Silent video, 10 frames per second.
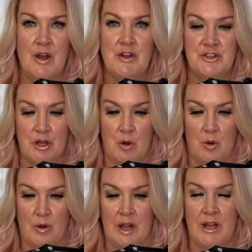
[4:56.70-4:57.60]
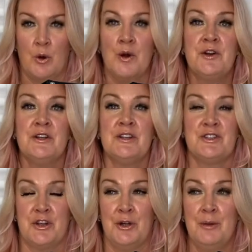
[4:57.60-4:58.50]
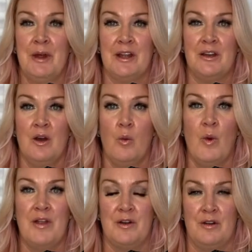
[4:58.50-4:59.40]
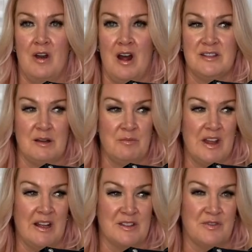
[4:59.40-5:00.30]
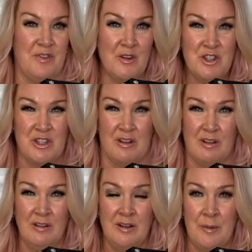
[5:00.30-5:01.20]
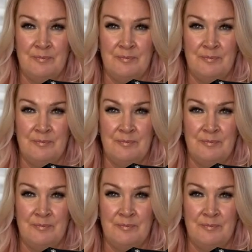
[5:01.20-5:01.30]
So in order to determine whether or not something is functional,